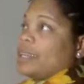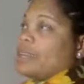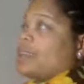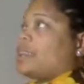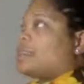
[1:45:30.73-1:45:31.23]
to,
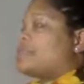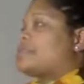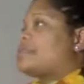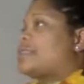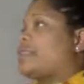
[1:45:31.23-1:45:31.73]
like,
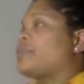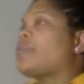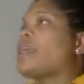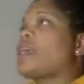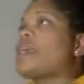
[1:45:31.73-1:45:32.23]
you know,
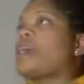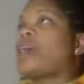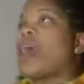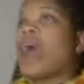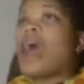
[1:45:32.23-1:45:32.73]

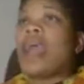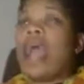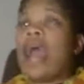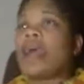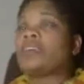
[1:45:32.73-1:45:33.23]
I
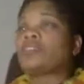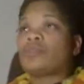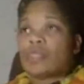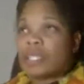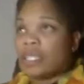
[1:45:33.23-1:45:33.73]

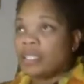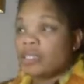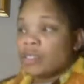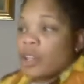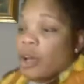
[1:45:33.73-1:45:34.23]
actually
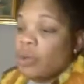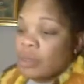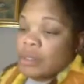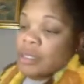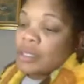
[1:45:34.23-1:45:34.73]

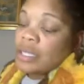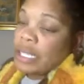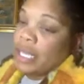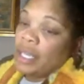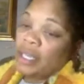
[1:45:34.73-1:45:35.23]
don't
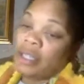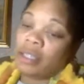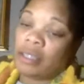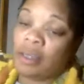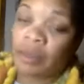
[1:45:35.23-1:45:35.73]
see
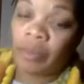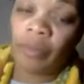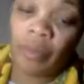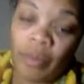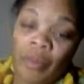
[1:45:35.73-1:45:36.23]

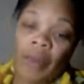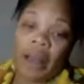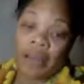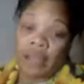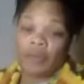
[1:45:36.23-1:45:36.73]

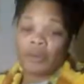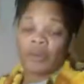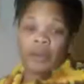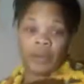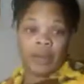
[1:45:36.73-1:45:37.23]
my
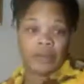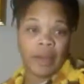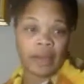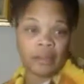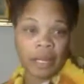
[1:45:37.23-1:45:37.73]
white
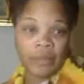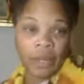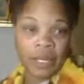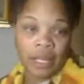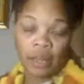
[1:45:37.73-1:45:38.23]

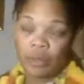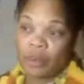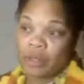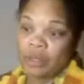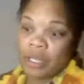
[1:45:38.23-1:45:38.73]

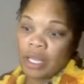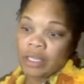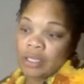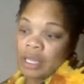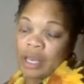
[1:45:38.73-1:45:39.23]
counterparts
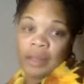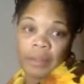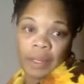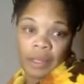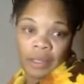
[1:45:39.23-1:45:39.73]
as the
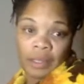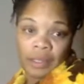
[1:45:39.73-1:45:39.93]
enemy.